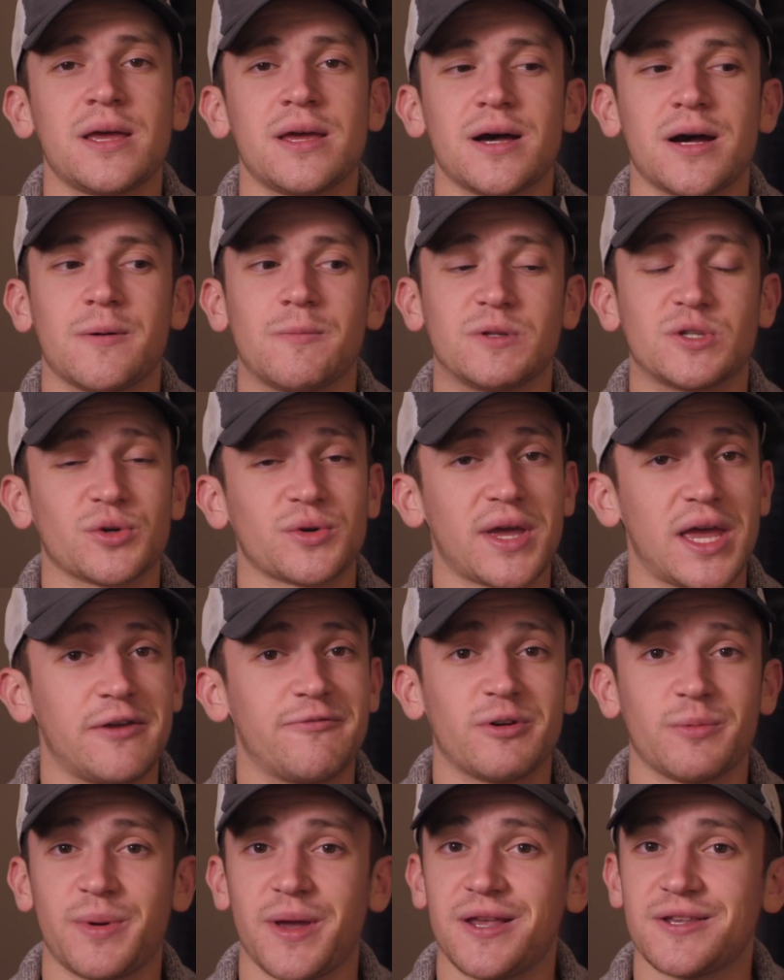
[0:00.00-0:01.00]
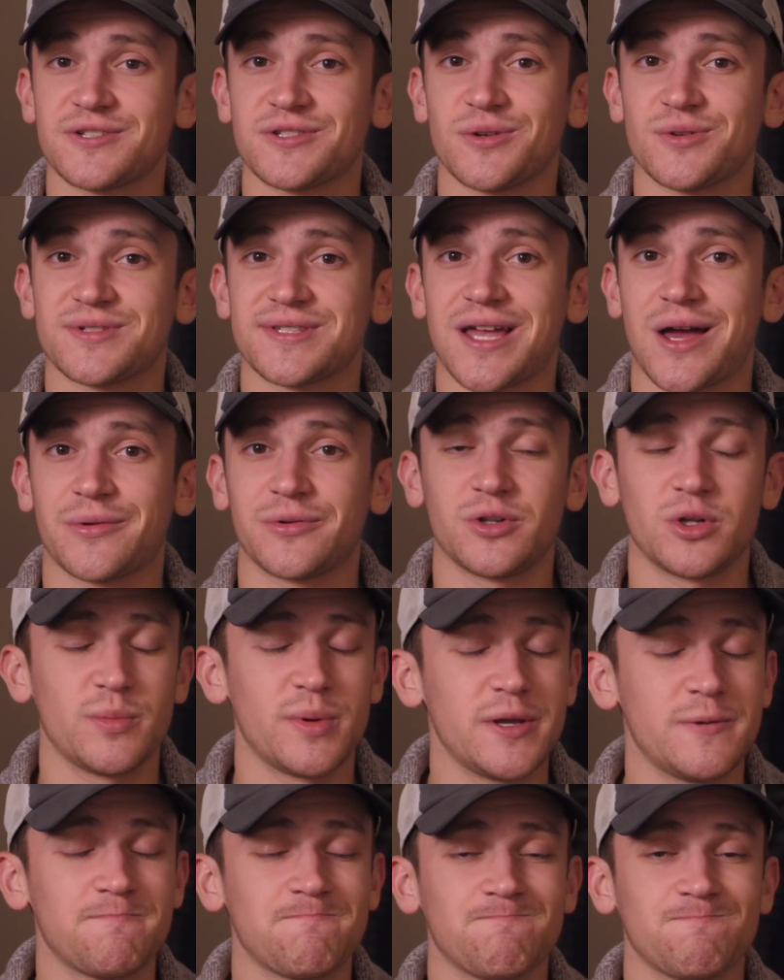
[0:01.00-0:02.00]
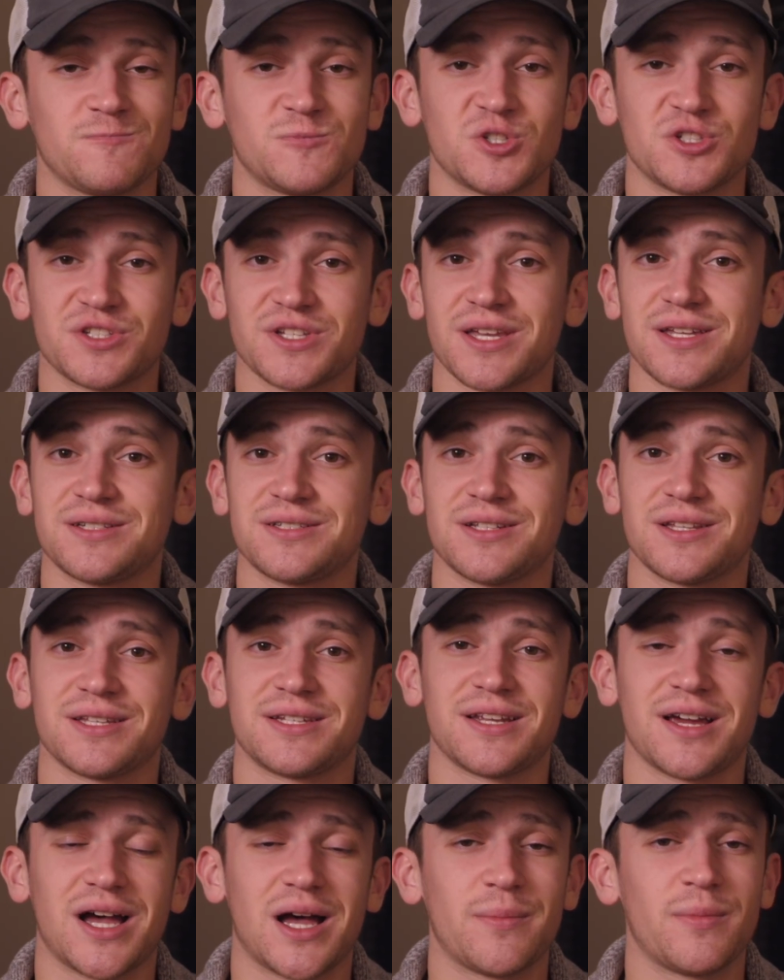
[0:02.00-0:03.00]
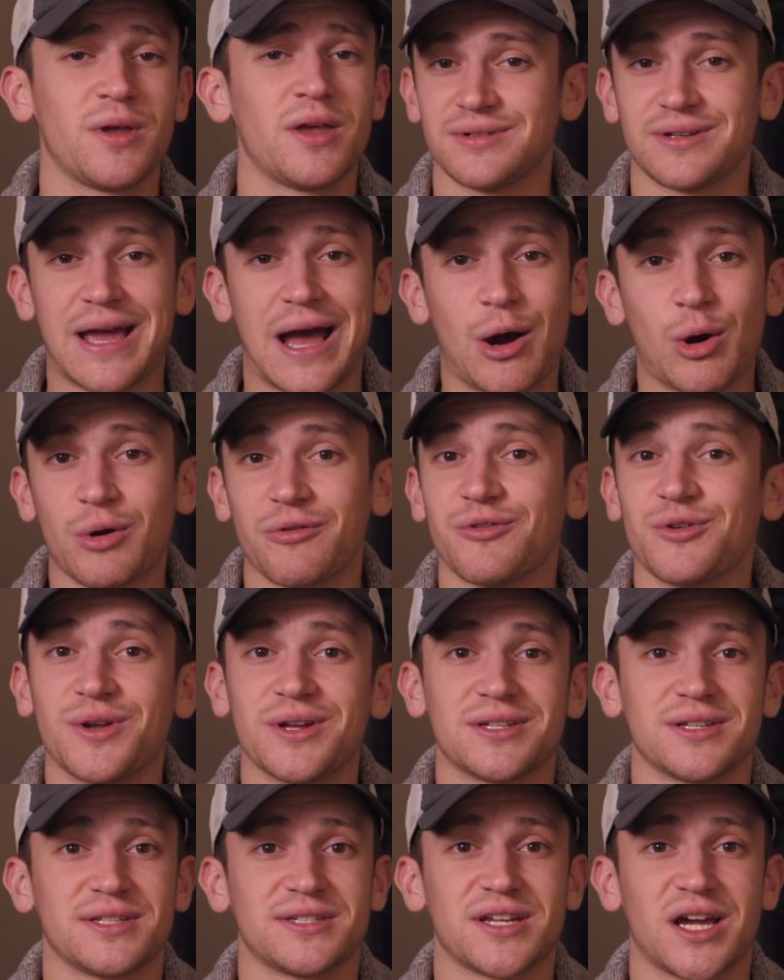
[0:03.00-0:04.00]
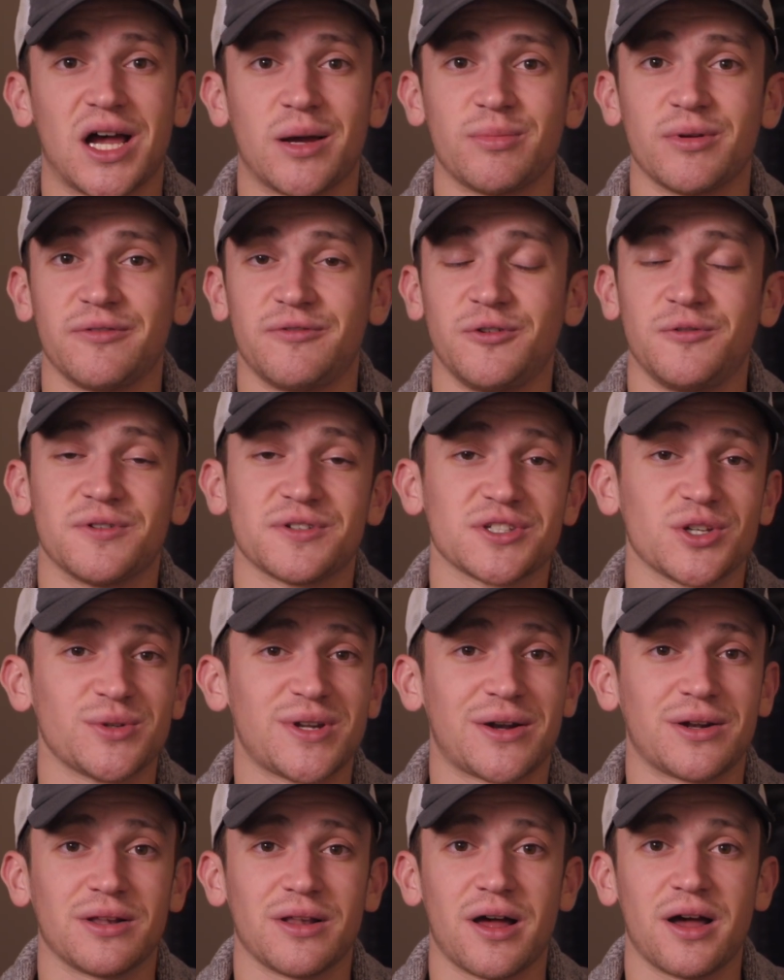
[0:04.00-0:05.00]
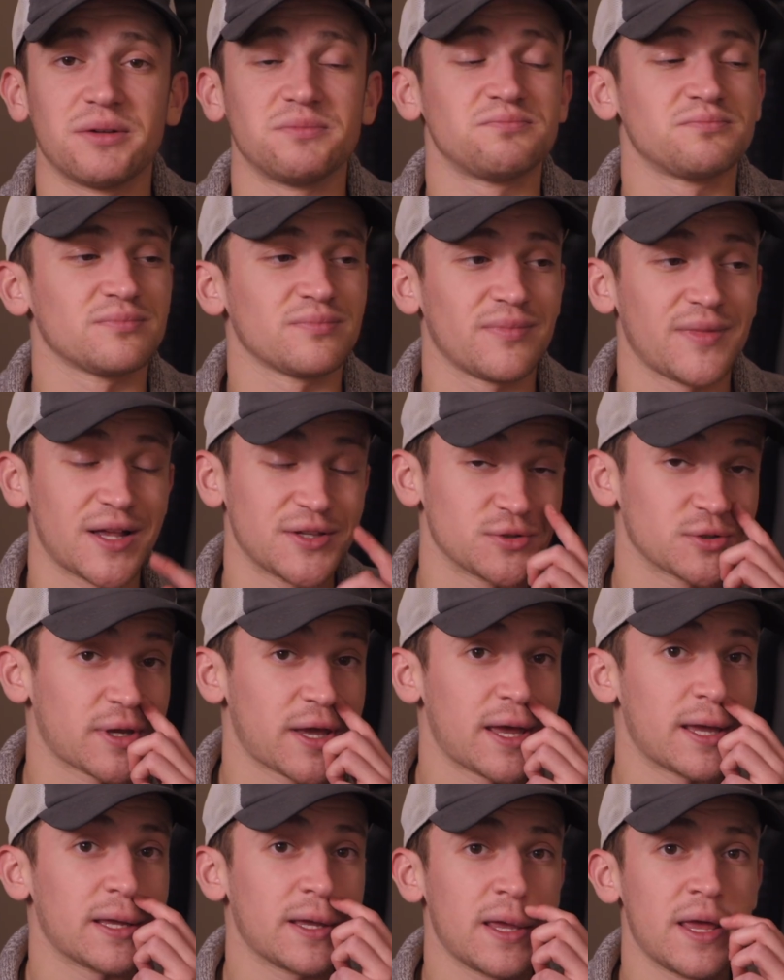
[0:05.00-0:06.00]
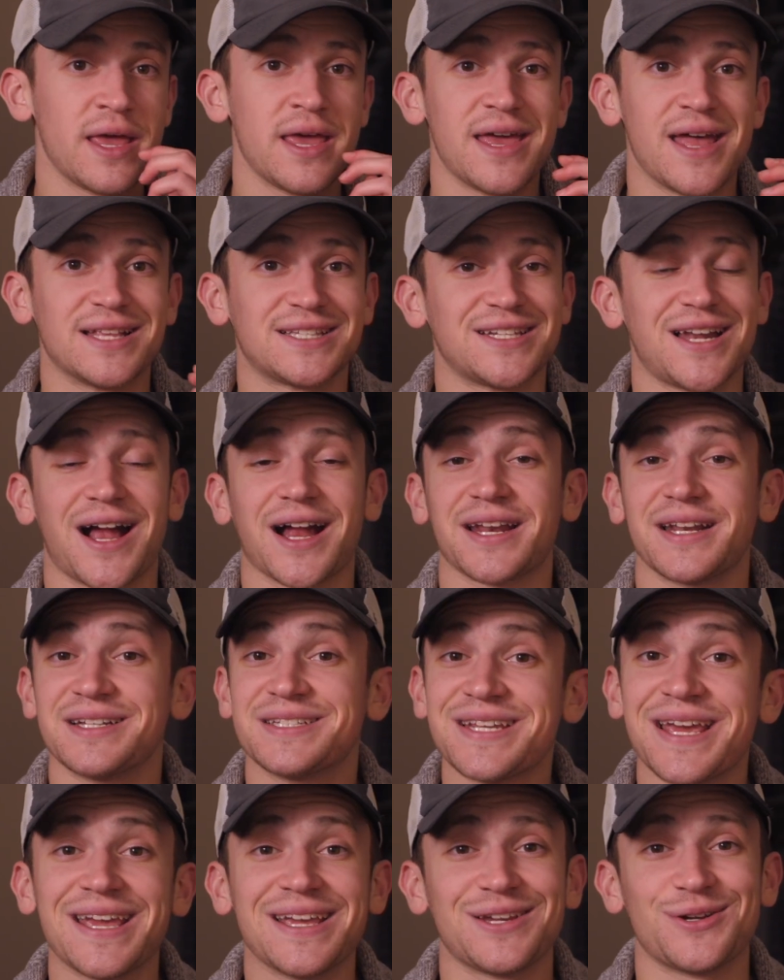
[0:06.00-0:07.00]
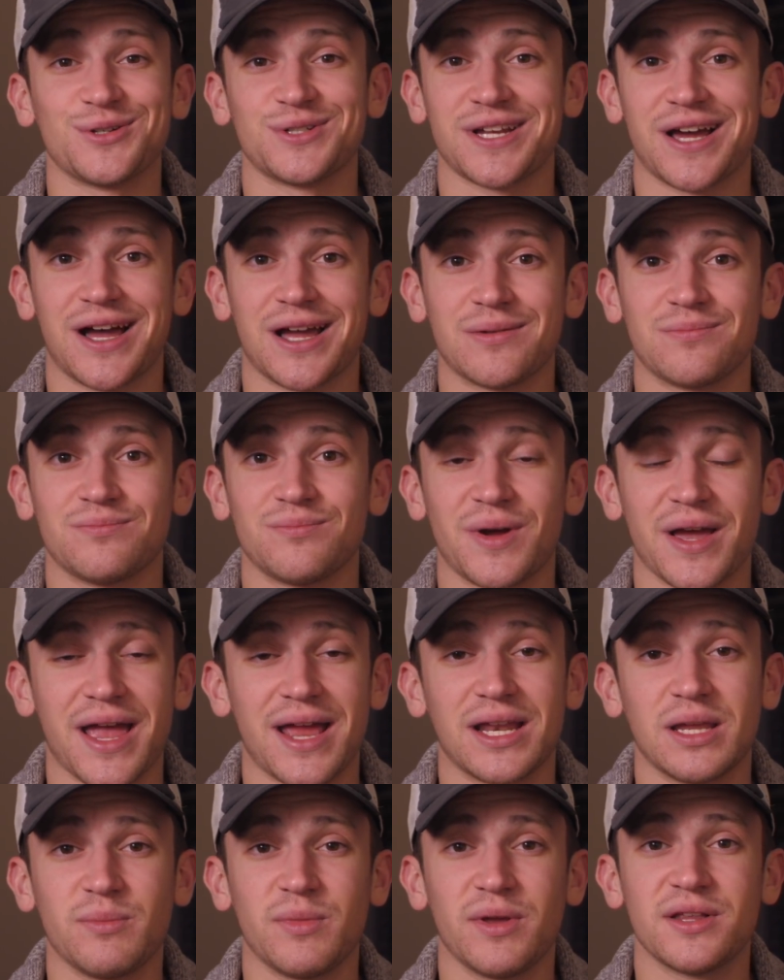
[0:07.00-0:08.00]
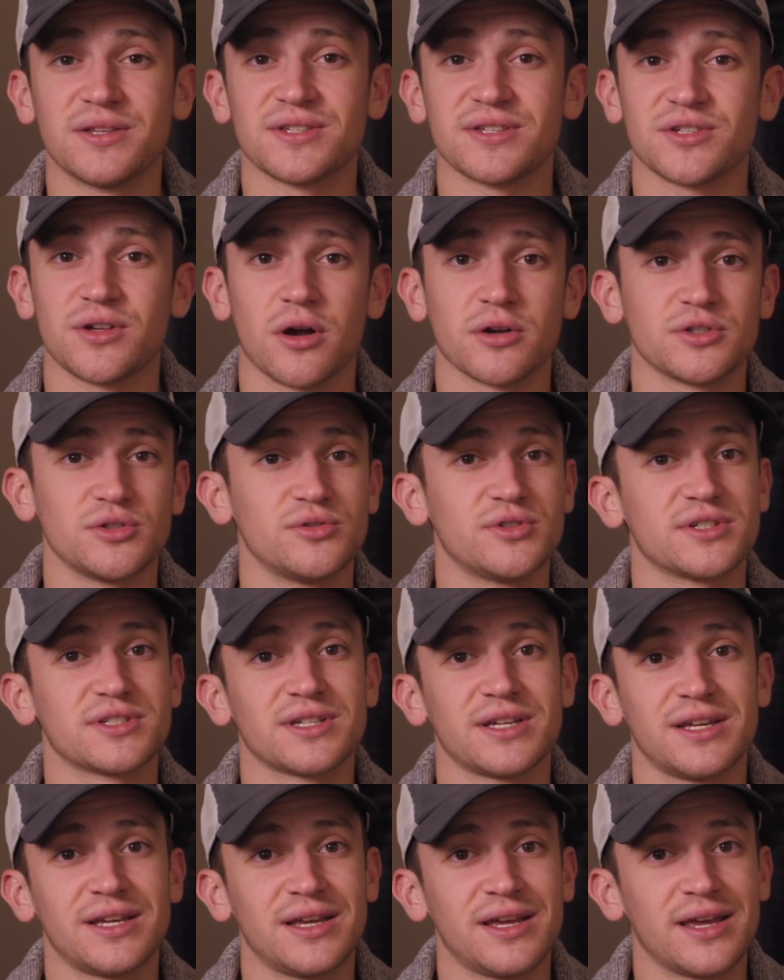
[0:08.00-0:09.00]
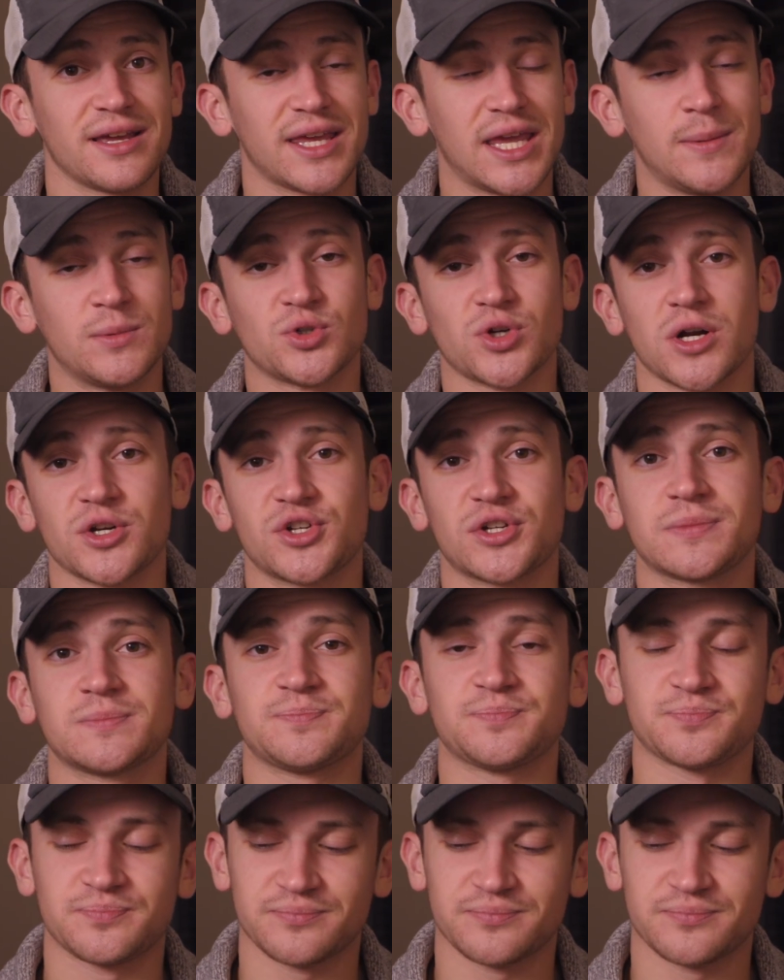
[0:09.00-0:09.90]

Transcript: It's okay if your pace slows down a little bit. Just get to the top. However you get to the top, if you just slow down a lot, that's okay. It's not going to tank your time by any means as long as you just keep trudging.